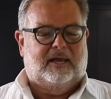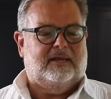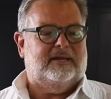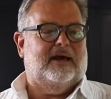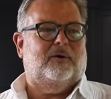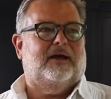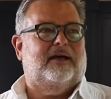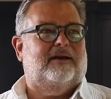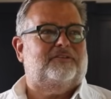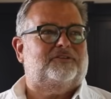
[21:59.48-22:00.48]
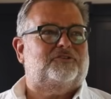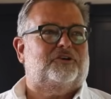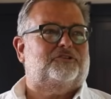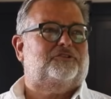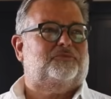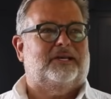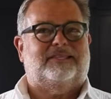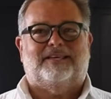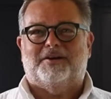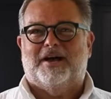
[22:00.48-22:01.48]
and now I have the instructions
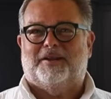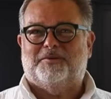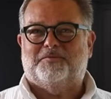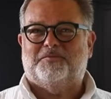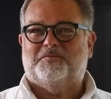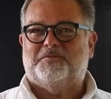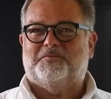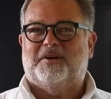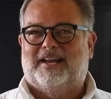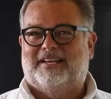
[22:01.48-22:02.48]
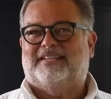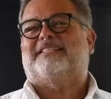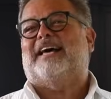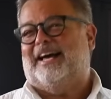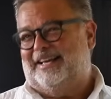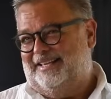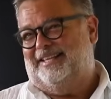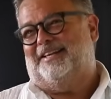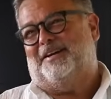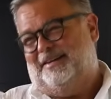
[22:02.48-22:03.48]
right there out of the way.
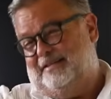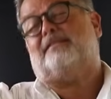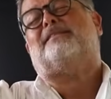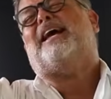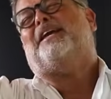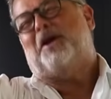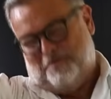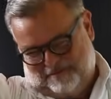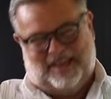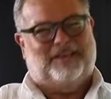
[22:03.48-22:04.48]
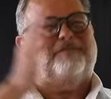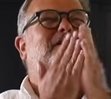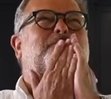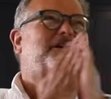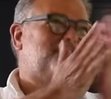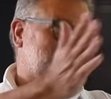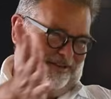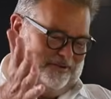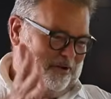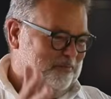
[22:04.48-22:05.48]
Thank you very much.
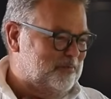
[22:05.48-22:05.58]
You're all